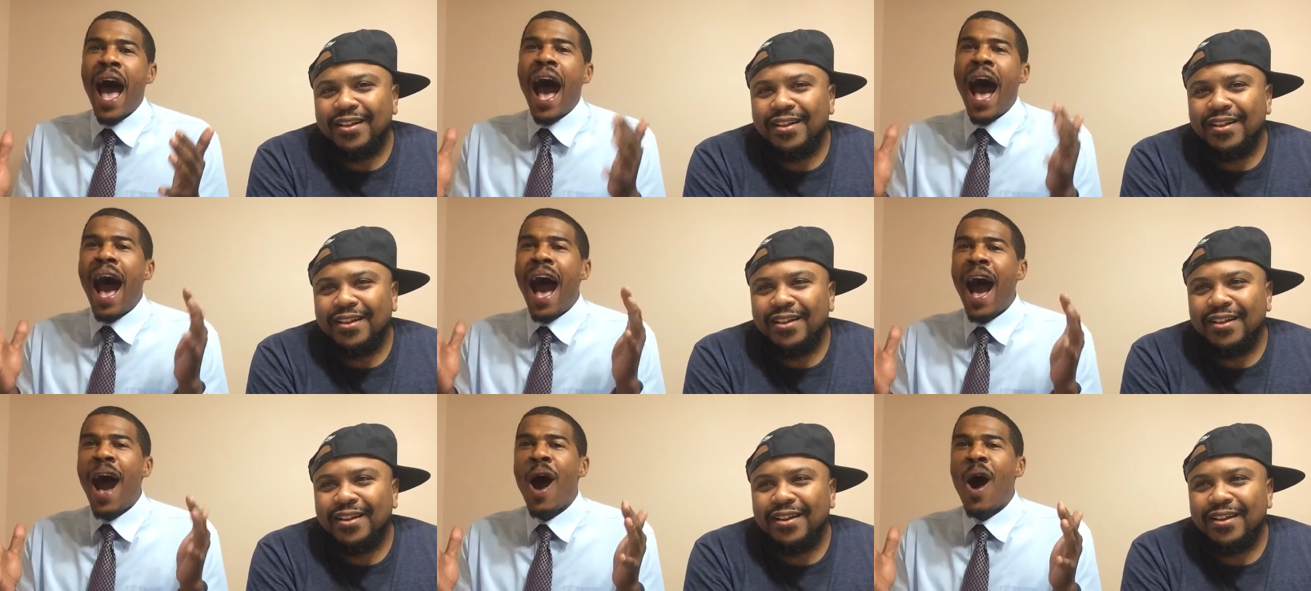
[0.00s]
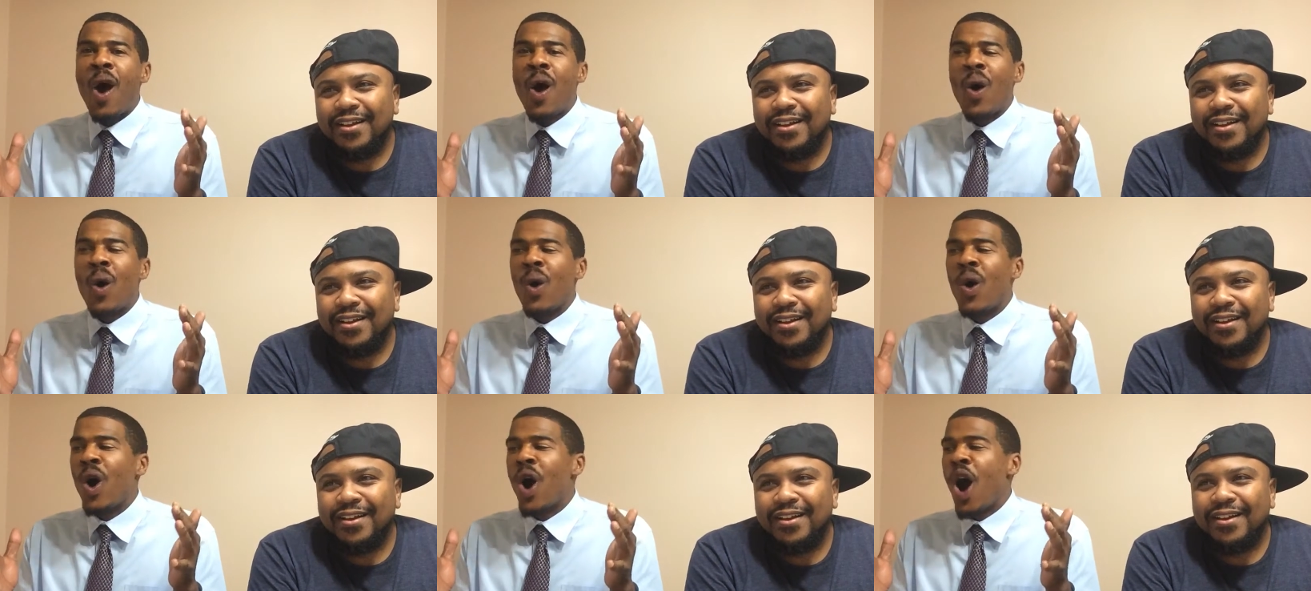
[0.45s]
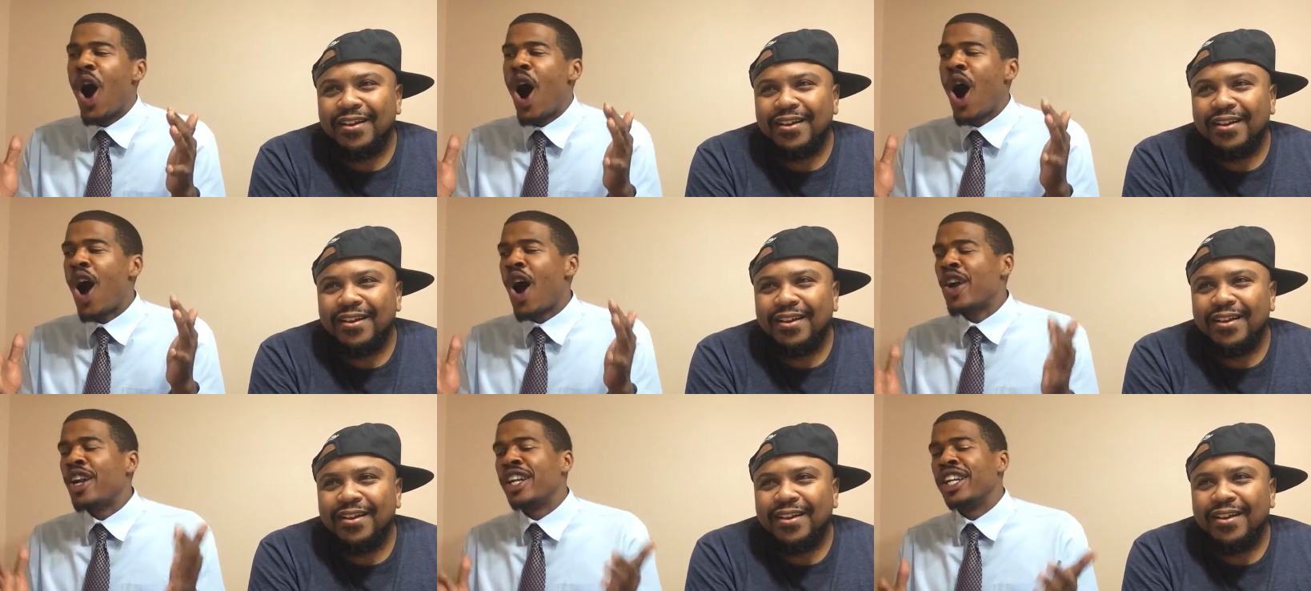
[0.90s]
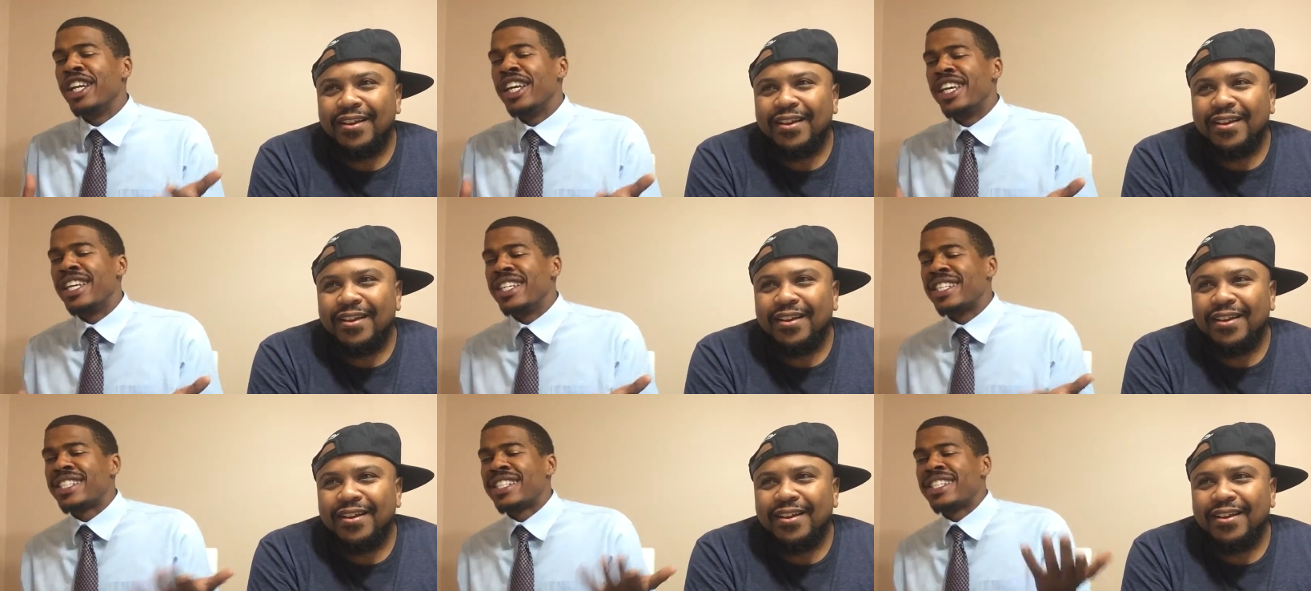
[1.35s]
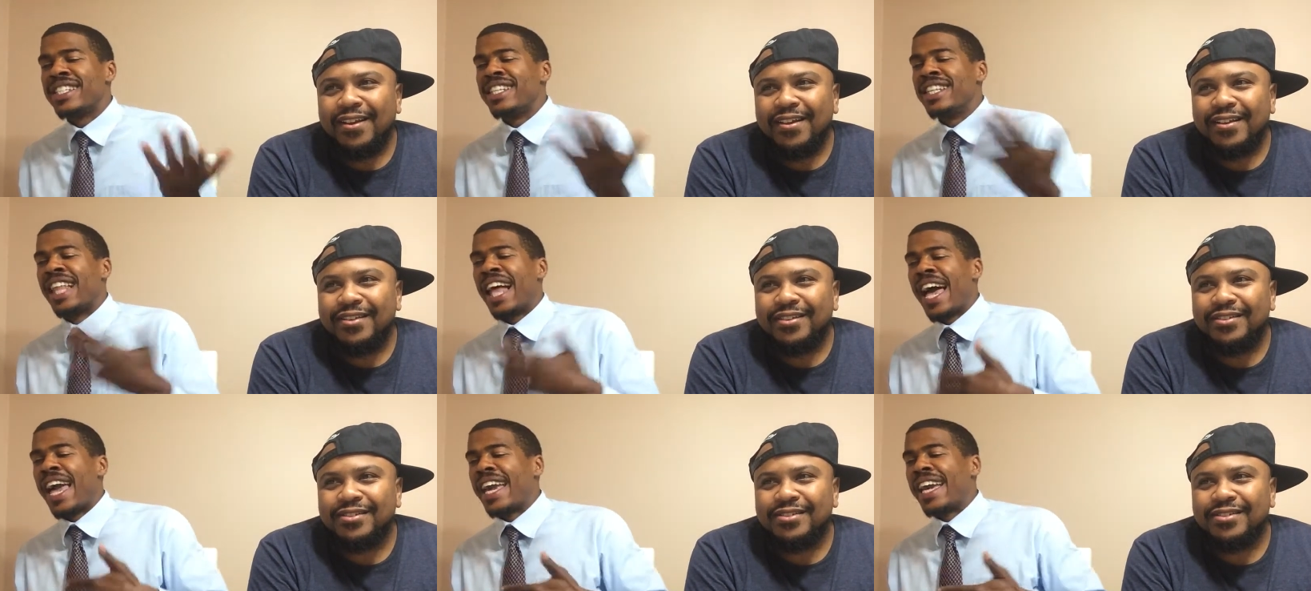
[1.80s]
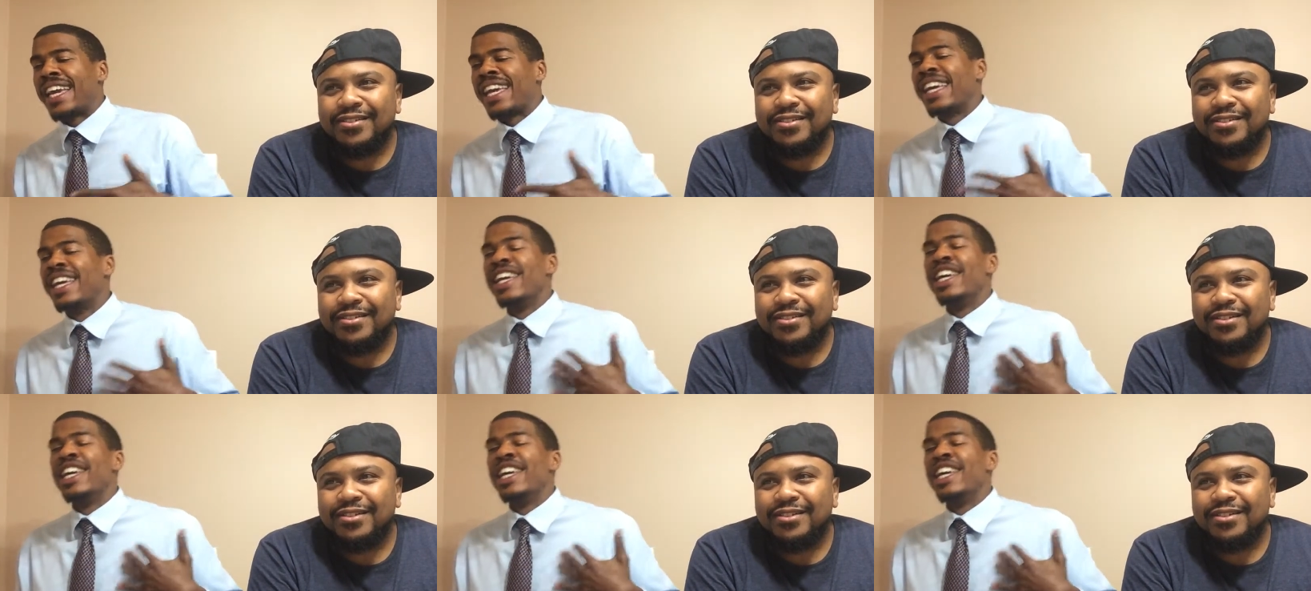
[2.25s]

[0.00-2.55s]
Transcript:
Speaker 1: how hard it is to like